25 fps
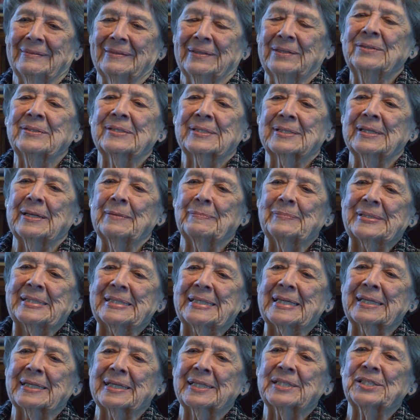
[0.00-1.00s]
loose lip
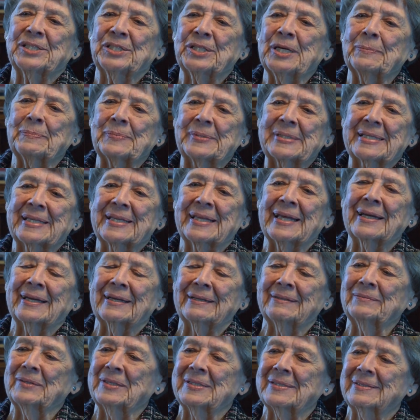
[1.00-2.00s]
sink ships
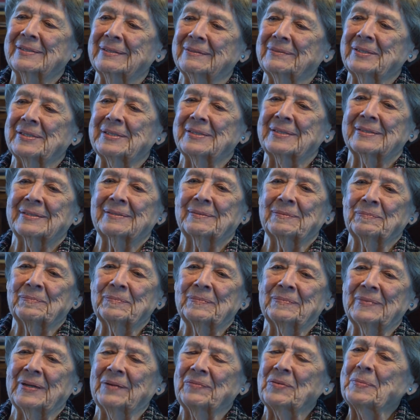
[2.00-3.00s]
thing was was
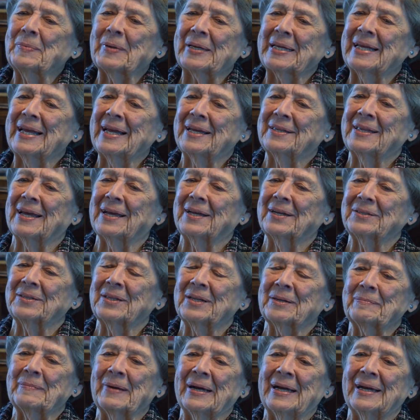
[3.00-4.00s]
everybody had that
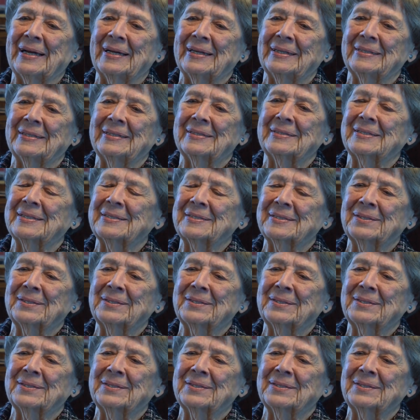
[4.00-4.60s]
on their mind.